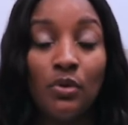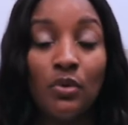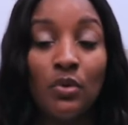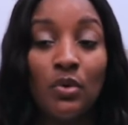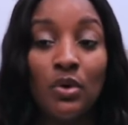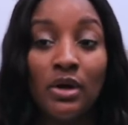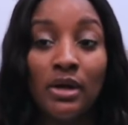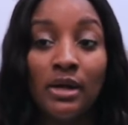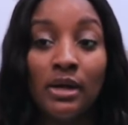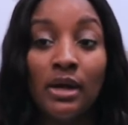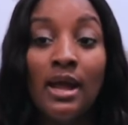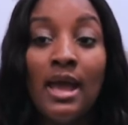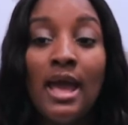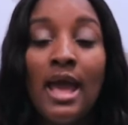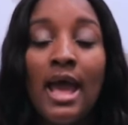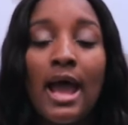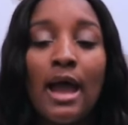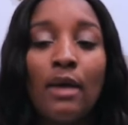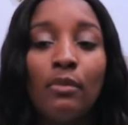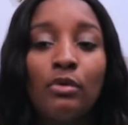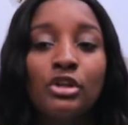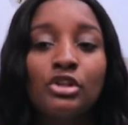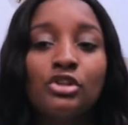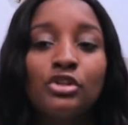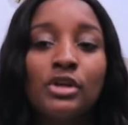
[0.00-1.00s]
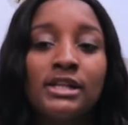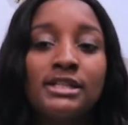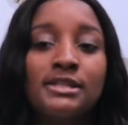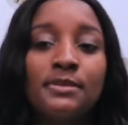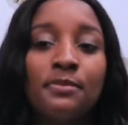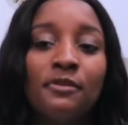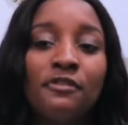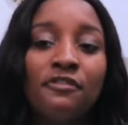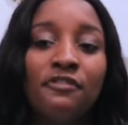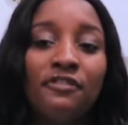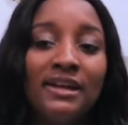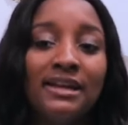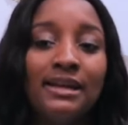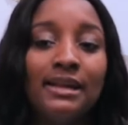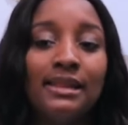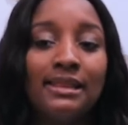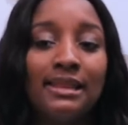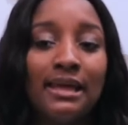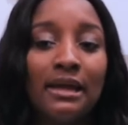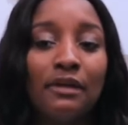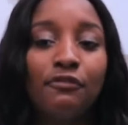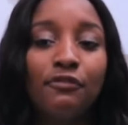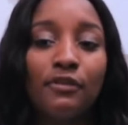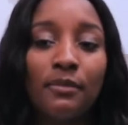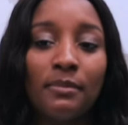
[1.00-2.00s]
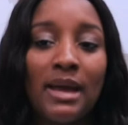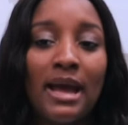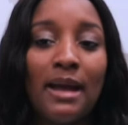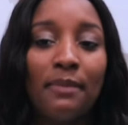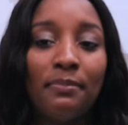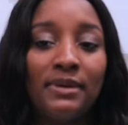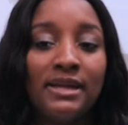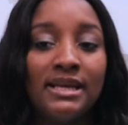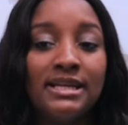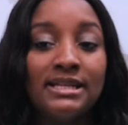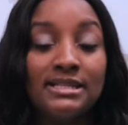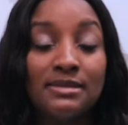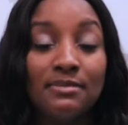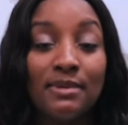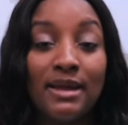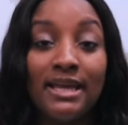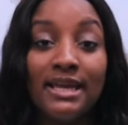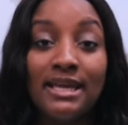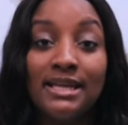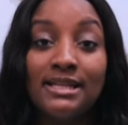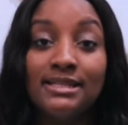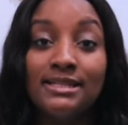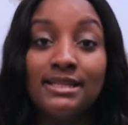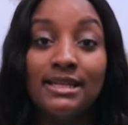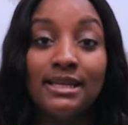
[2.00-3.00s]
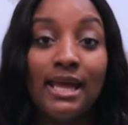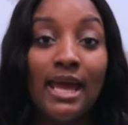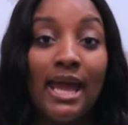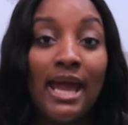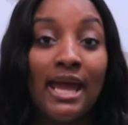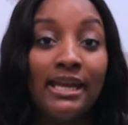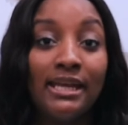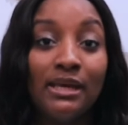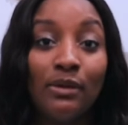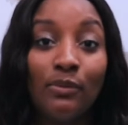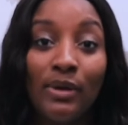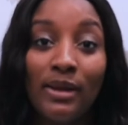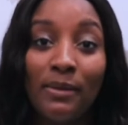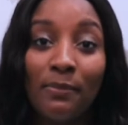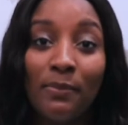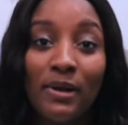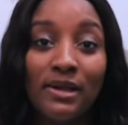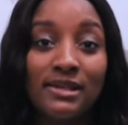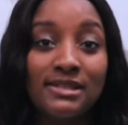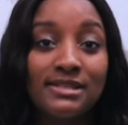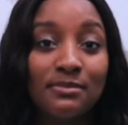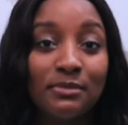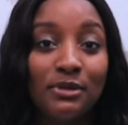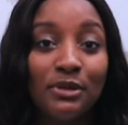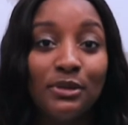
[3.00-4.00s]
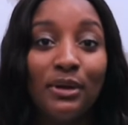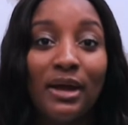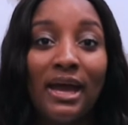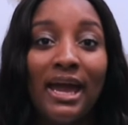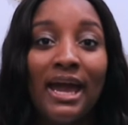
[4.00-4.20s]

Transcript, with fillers: or I want to try to prevent that from happening to my kids in any way possible.